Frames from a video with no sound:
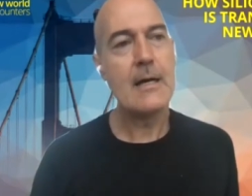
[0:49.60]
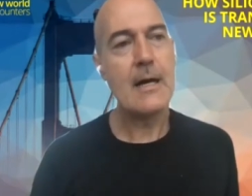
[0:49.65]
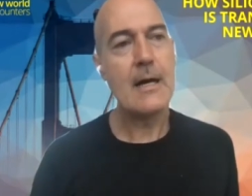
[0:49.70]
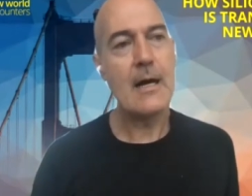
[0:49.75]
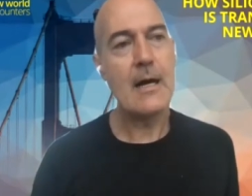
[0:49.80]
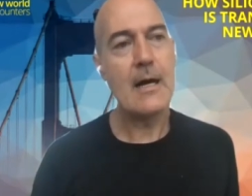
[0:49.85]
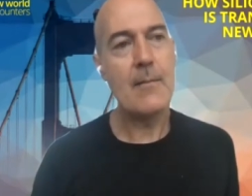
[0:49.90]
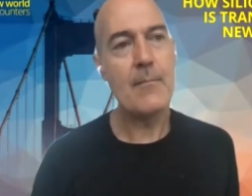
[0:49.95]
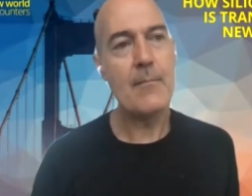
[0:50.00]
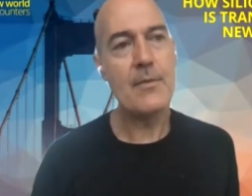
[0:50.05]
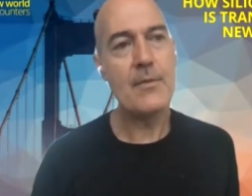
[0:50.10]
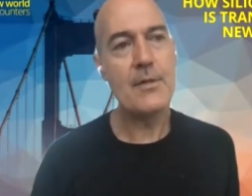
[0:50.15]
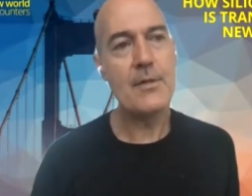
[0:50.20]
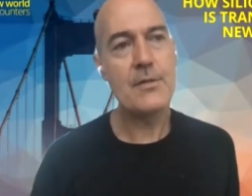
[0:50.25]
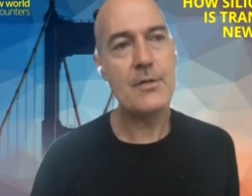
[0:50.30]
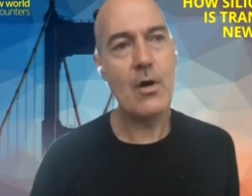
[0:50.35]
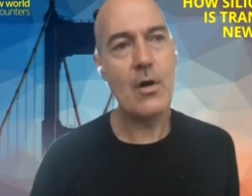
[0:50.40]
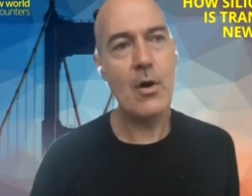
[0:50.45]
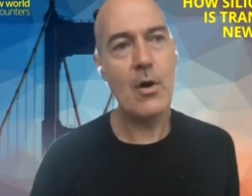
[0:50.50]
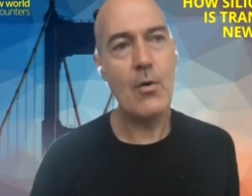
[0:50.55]
Um,
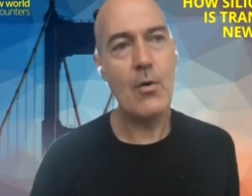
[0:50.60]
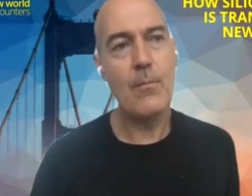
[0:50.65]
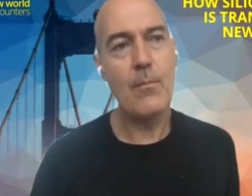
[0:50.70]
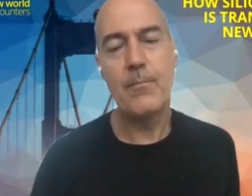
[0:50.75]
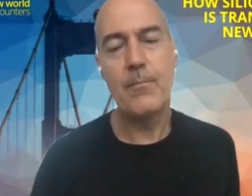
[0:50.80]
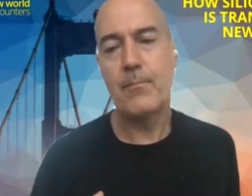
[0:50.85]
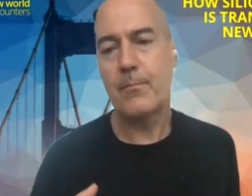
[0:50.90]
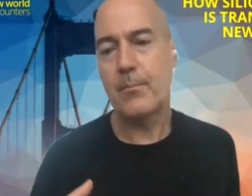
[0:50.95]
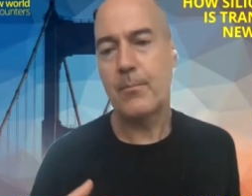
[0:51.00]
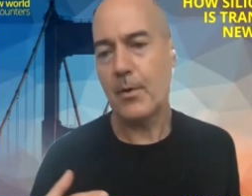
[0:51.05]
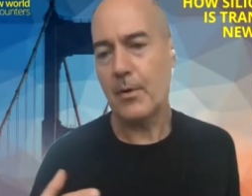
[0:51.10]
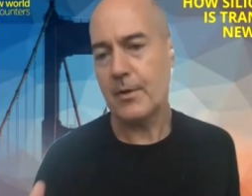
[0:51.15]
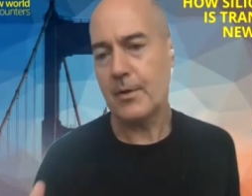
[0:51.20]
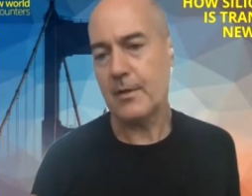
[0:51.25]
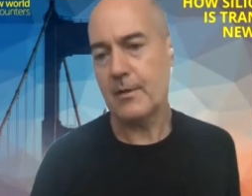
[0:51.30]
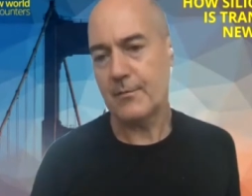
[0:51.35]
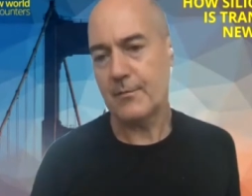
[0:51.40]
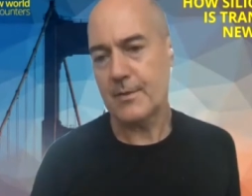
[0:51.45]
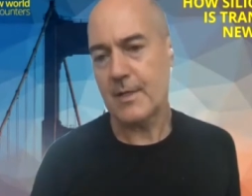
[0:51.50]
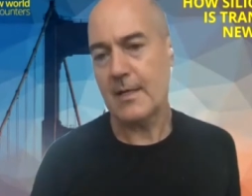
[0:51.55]
there's a whole
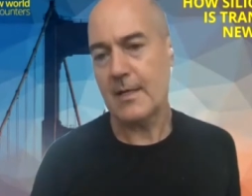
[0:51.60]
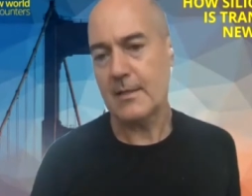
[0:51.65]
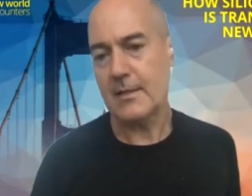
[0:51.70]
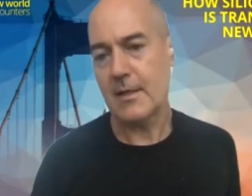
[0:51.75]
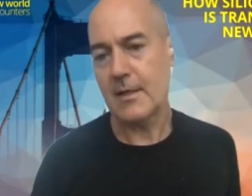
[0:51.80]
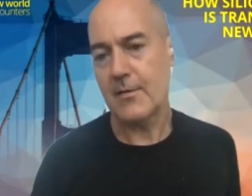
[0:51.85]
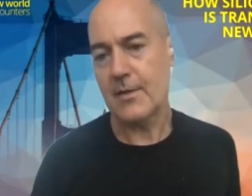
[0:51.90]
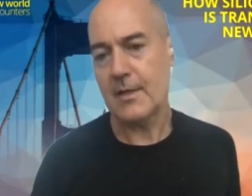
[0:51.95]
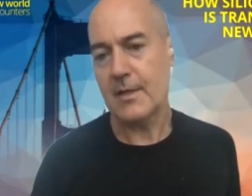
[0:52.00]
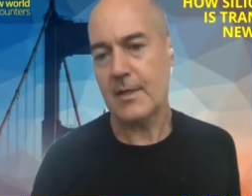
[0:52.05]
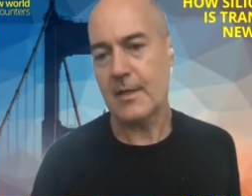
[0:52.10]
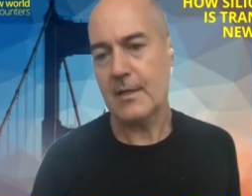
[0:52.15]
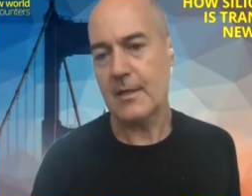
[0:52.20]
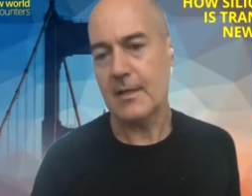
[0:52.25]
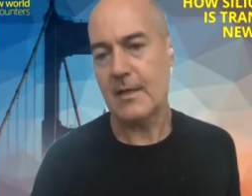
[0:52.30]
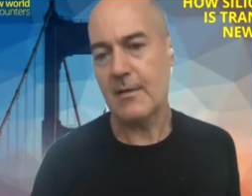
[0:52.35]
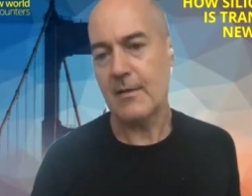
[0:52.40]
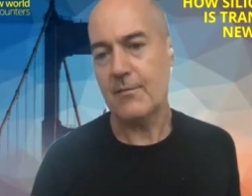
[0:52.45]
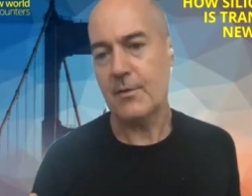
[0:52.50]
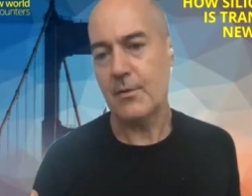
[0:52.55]
body of data that
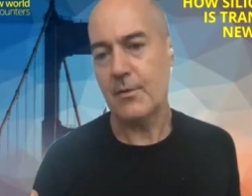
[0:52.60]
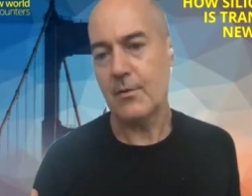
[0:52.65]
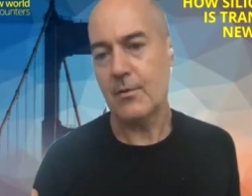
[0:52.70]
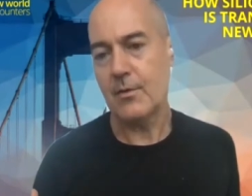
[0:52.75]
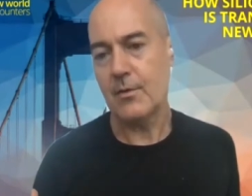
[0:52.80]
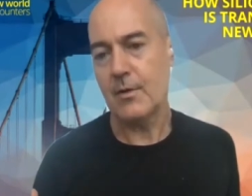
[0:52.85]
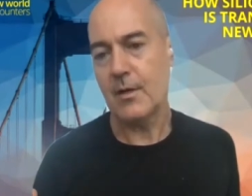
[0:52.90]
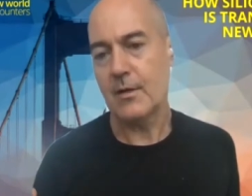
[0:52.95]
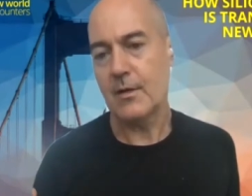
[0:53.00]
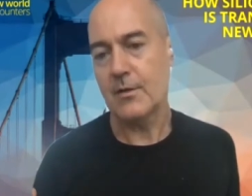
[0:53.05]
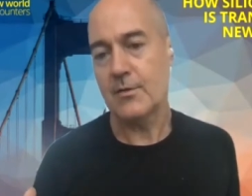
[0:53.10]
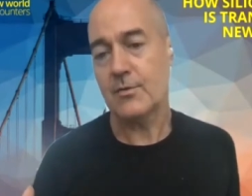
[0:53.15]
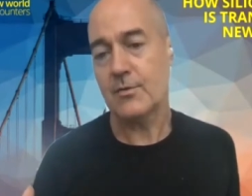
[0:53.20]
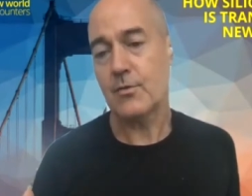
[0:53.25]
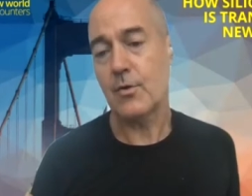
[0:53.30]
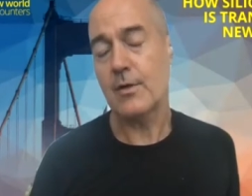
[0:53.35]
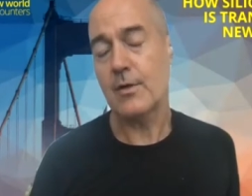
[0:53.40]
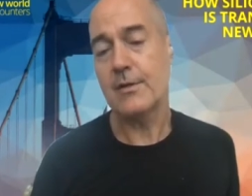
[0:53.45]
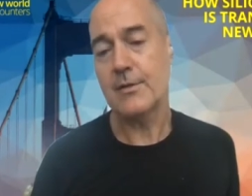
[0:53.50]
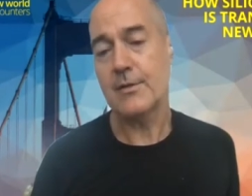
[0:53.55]
can give you a
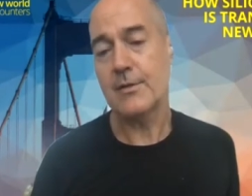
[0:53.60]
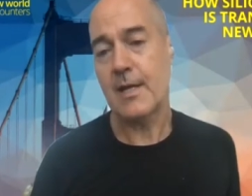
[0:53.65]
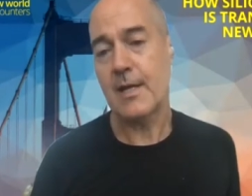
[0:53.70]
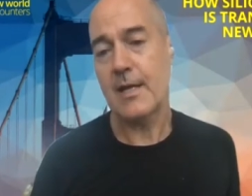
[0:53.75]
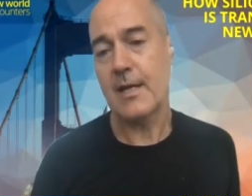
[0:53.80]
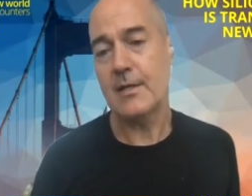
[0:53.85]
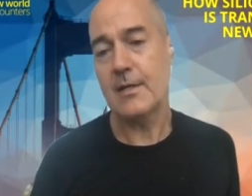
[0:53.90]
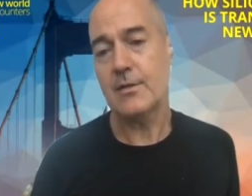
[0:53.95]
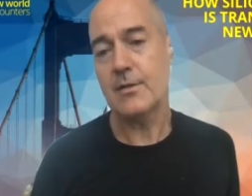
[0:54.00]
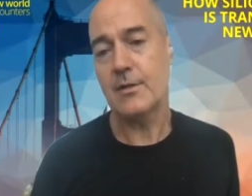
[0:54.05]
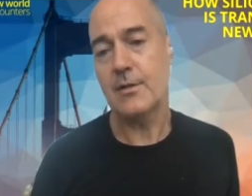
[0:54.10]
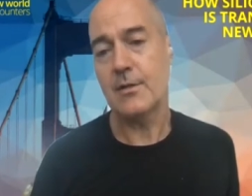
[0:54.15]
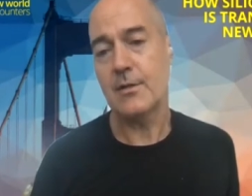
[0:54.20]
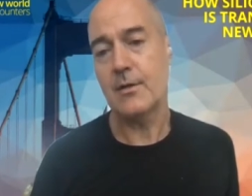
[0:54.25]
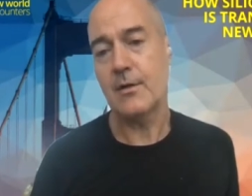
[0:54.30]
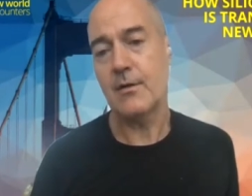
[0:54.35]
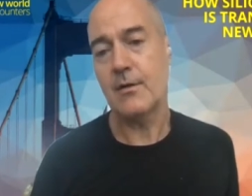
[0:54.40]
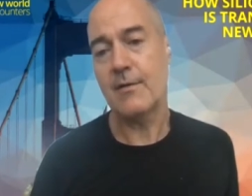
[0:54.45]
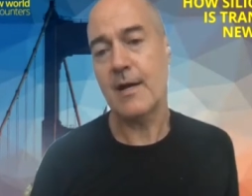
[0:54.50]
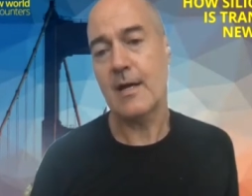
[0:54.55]
strong
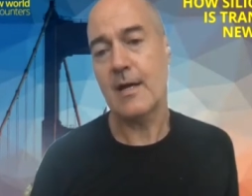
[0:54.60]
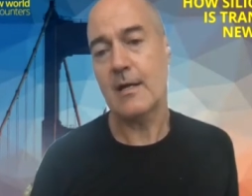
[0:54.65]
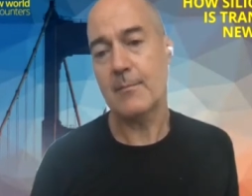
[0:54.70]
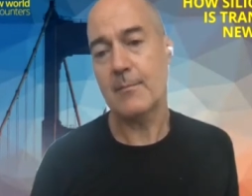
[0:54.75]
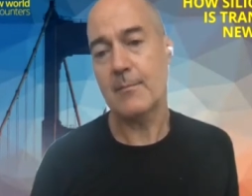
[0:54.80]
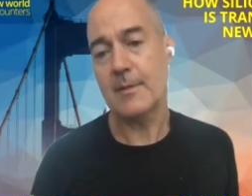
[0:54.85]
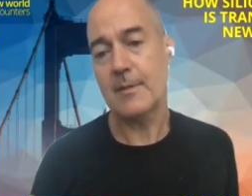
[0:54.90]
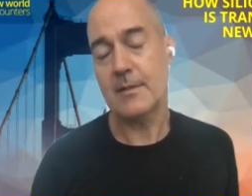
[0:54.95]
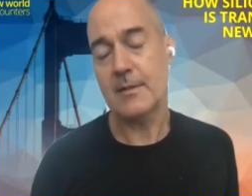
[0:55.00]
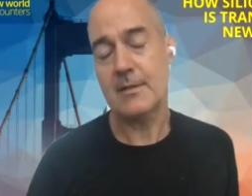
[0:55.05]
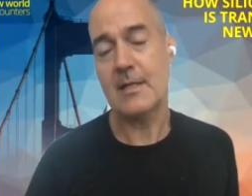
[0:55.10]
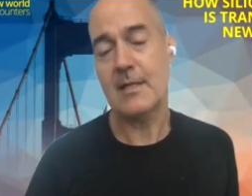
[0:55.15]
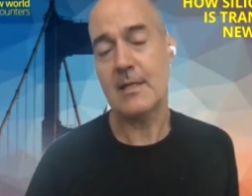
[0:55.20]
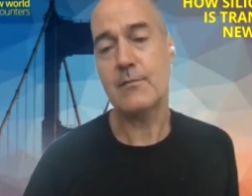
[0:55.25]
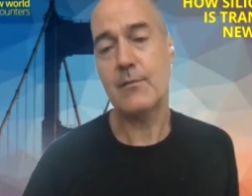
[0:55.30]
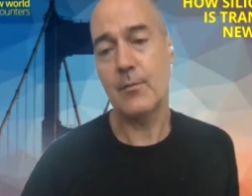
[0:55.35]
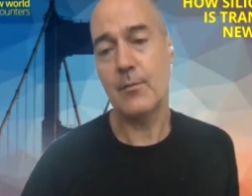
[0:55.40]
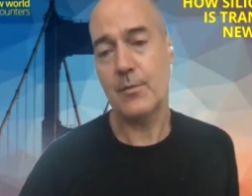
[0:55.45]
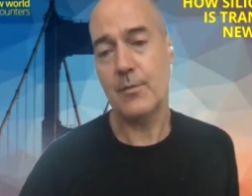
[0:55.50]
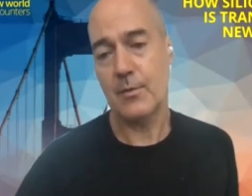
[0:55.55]
indication of how to be
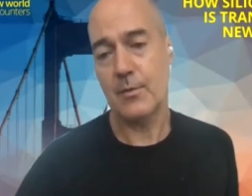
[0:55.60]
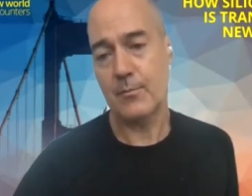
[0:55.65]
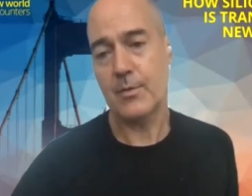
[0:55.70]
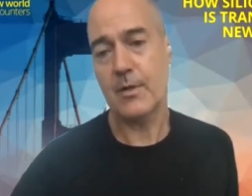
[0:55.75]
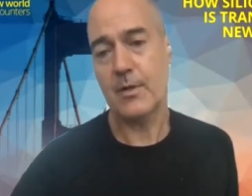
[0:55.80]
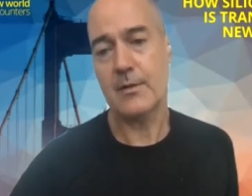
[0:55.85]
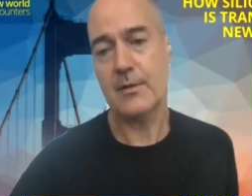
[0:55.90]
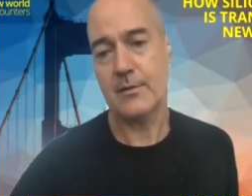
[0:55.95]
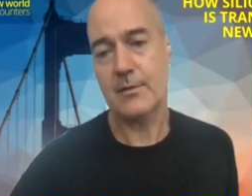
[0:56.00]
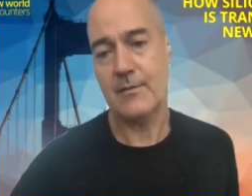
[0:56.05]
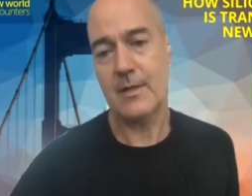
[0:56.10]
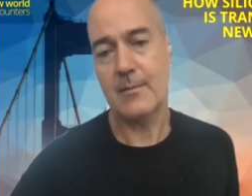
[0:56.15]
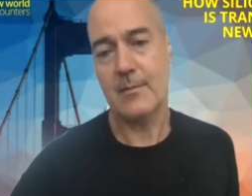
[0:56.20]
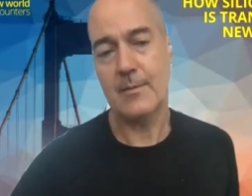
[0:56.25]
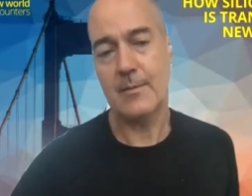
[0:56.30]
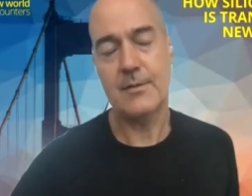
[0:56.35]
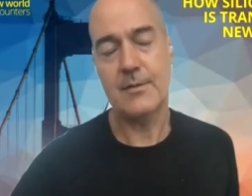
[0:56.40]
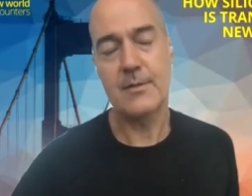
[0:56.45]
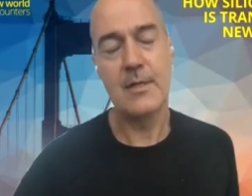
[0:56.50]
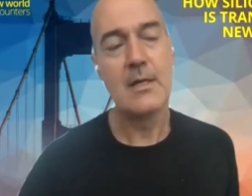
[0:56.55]
successful with your product
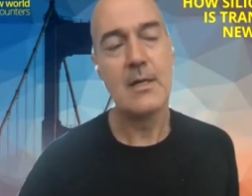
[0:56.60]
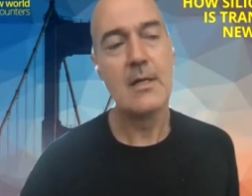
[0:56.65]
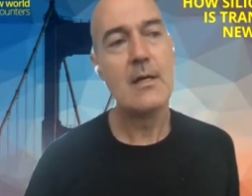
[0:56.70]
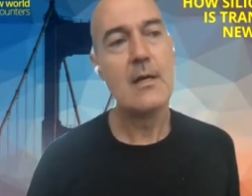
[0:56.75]
development.